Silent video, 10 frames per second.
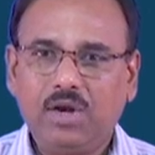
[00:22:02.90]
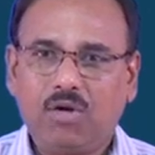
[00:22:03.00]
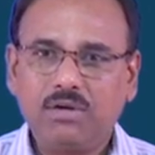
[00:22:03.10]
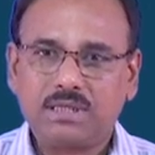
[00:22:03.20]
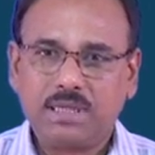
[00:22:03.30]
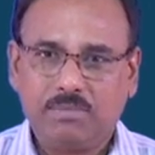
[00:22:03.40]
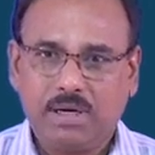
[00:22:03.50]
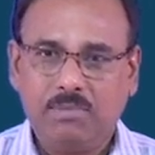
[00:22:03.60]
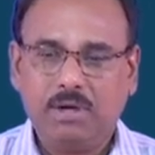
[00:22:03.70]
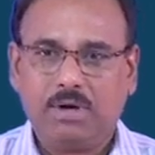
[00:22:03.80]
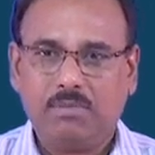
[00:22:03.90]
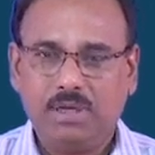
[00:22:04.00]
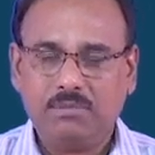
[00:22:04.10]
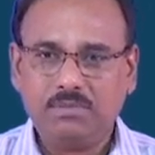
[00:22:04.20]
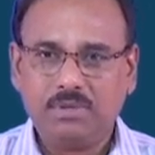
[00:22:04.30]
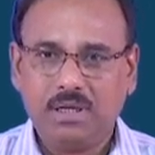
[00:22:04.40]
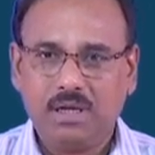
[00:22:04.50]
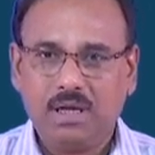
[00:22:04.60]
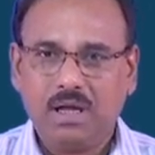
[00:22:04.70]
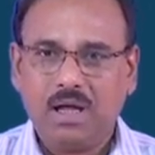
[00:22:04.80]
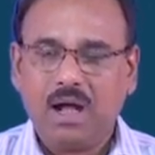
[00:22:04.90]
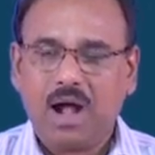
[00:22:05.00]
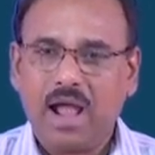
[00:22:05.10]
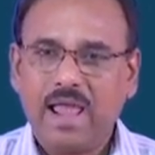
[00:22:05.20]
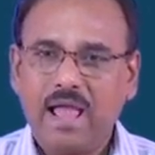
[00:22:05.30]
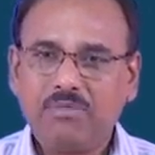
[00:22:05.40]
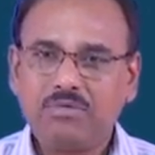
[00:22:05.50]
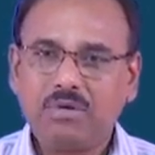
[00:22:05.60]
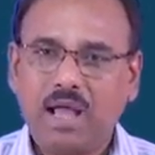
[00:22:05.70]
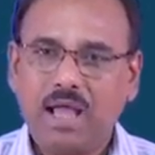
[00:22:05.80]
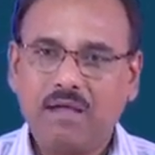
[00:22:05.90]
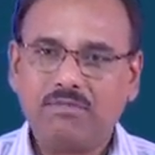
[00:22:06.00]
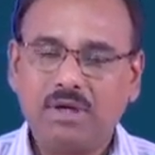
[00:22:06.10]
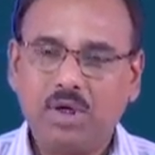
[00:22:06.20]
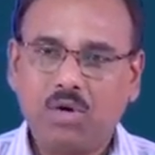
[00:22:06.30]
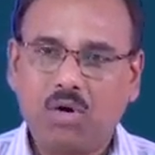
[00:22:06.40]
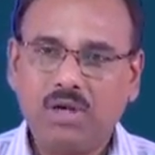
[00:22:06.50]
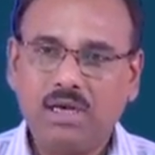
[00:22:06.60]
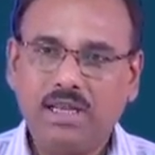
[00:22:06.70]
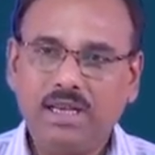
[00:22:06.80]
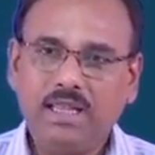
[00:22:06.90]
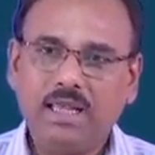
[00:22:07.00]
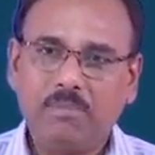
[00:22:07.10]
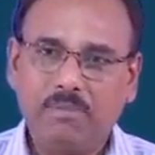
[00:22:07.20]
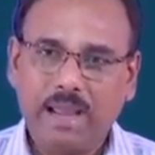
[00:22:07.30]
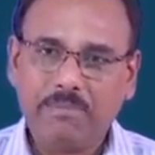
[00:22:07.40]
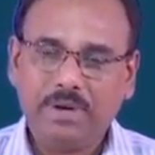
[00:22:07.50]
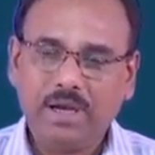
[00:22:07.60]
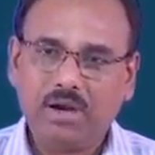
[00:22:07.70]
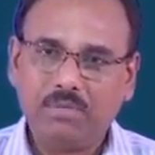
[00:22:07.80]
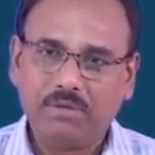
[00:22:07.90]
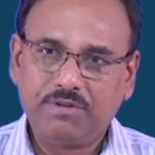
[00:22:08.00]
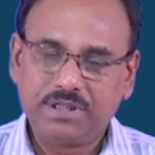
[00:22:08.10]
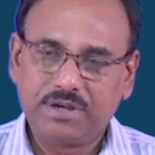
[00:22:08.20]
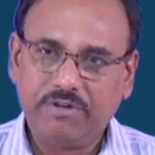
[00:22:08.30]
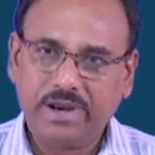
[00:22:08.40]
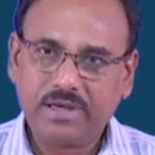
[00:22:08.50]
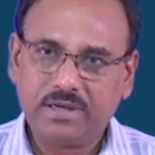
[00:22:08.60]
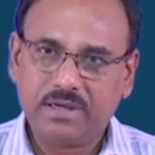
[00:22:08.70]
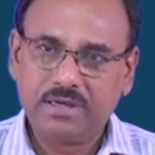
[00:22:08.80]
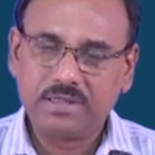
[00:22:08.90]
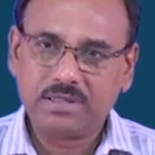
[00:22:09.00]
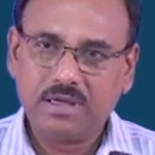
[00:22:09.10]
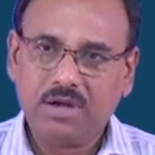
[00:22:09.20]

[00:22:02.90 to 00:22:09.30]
non-separable problem, I have to have nonlinear mapping of the feature vectors